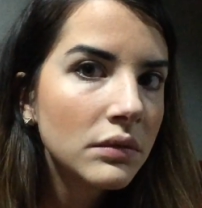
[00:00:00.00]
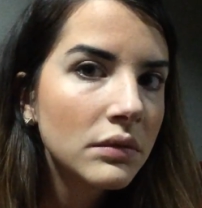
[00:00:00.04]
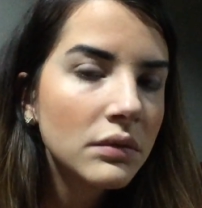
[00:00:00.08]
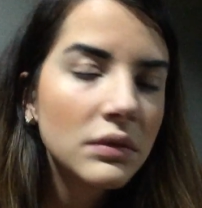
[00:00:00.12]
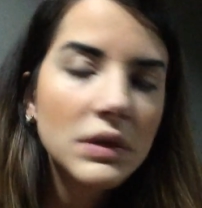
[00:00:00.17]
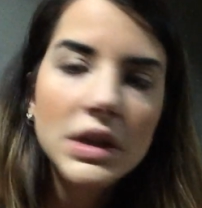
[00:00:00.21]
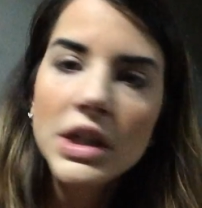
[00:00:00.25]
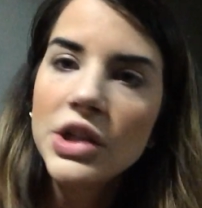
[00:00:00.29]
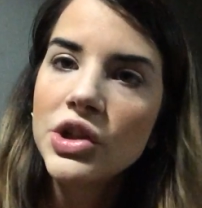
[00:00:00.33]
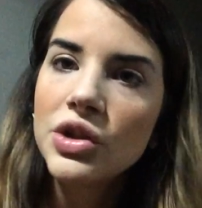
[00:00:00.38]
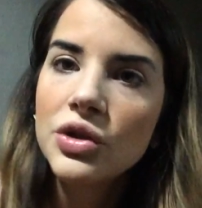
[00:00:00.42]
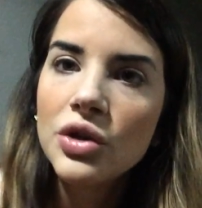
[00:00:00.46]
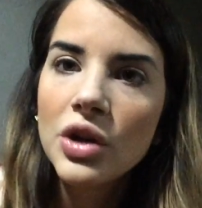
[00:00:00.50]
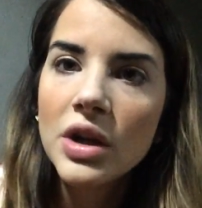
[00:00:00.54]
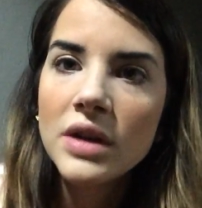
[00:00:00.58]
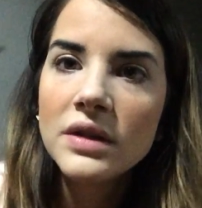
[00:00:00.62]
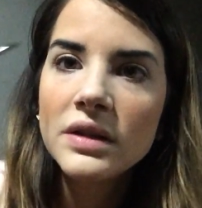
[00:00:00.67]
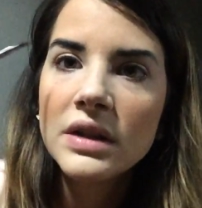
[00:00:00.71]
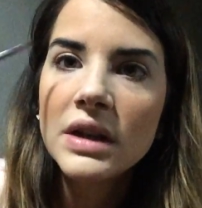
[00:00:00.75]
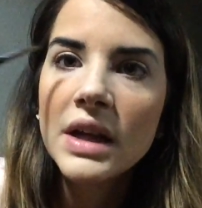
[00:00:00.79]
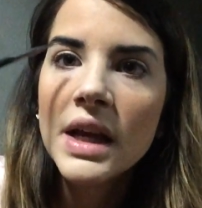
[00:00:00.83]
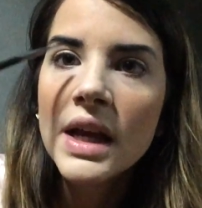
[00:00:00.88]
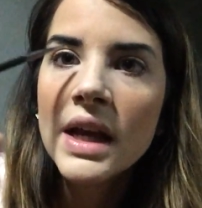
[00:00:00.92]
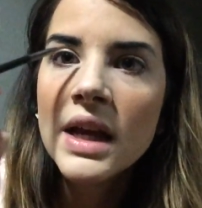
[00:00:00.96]
It's not too
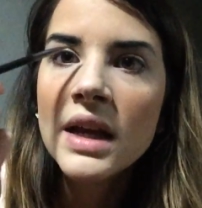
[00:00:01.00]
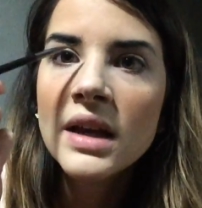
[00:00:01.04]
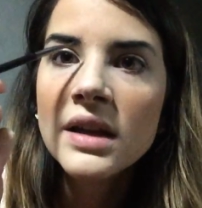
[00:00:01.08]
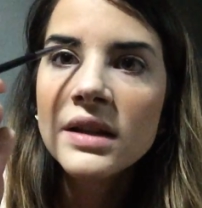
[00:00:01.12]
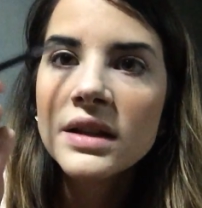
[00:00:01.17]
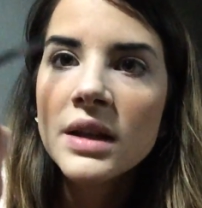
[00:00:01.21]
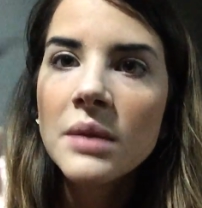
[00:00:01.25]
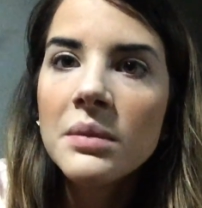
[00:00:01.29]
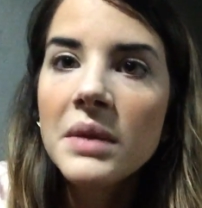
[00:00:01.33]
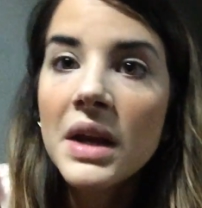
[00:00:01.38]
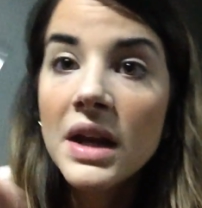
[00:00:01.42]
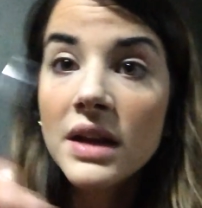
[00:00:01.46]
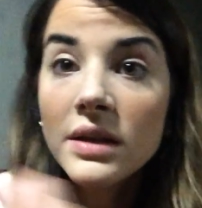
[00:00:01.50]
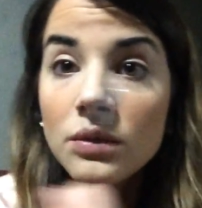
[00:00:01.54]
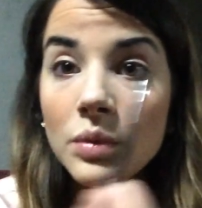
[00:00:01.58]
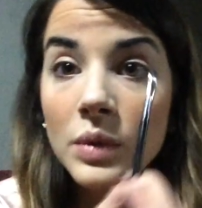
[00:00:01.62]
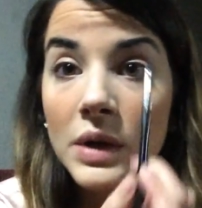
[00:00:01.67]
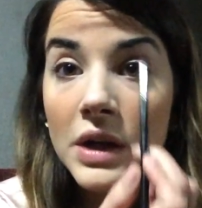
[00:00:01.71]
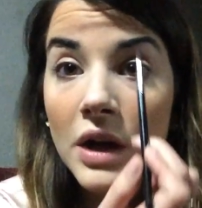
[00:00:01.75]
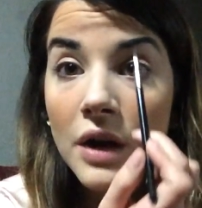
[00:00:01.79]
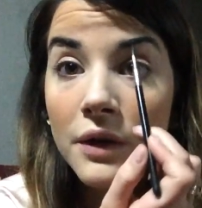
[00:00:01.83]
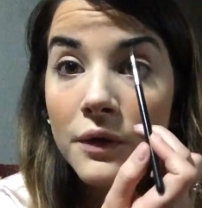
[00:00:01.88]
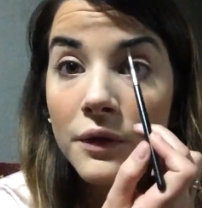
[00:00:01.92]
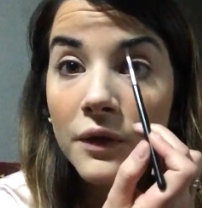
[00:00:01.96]
crazy. Some days
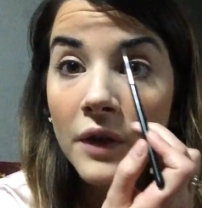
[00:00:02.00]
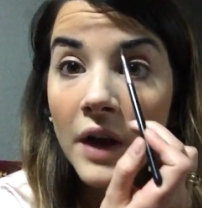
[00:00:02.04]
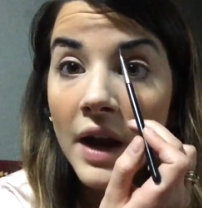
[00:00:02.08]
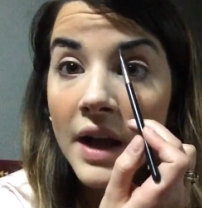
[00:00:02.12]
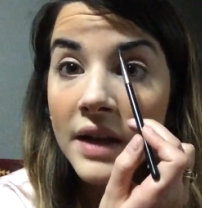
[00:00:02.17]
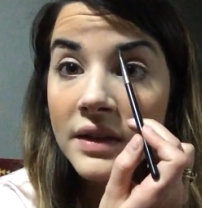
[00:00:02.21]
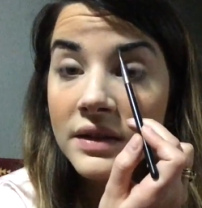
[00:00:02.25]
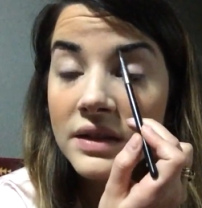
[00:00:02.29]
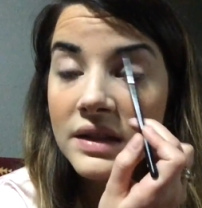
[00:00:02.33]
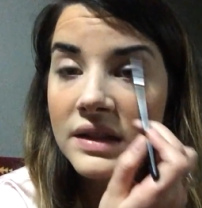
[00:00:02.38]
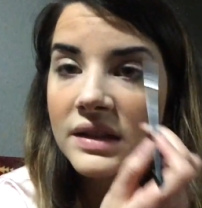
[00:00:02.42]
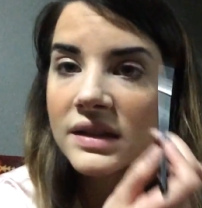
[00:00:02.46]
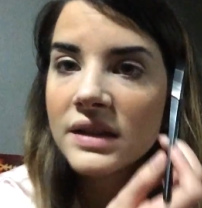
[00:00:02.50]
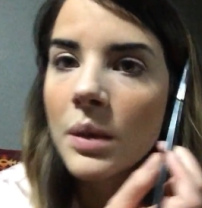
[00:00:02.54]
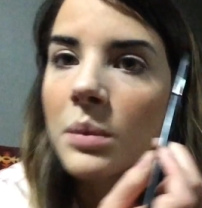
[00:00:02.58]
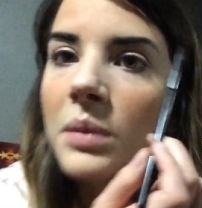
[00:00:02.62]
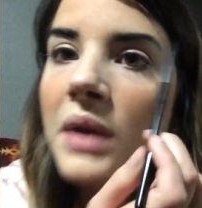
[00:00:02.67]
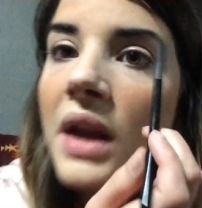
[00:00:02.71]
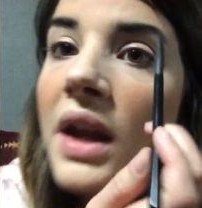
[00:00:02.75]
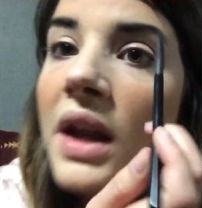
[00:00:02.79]
we are friends, and some